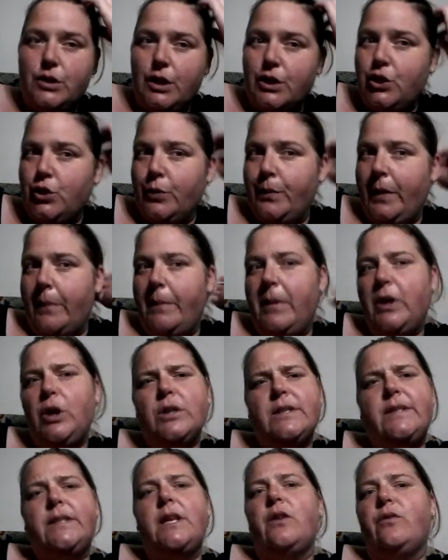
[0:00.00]
I should be,
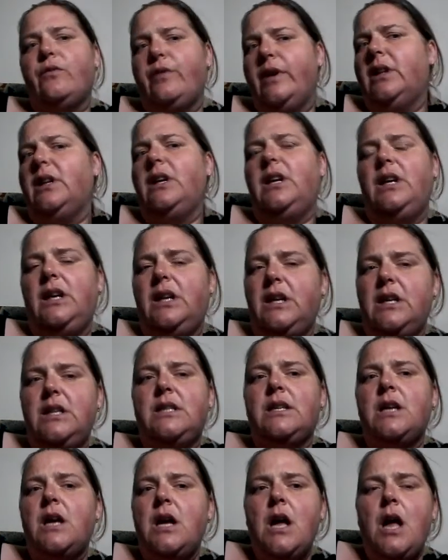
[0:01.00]
because there really
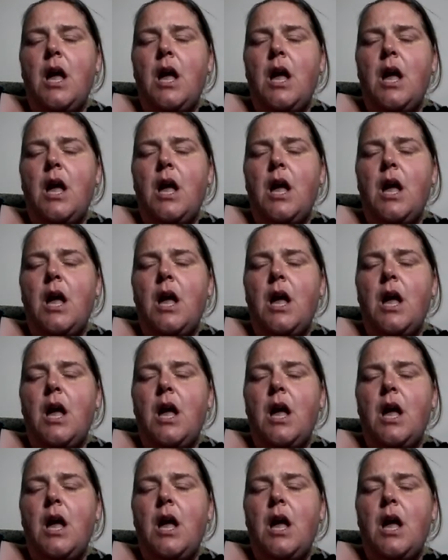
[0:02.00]
is,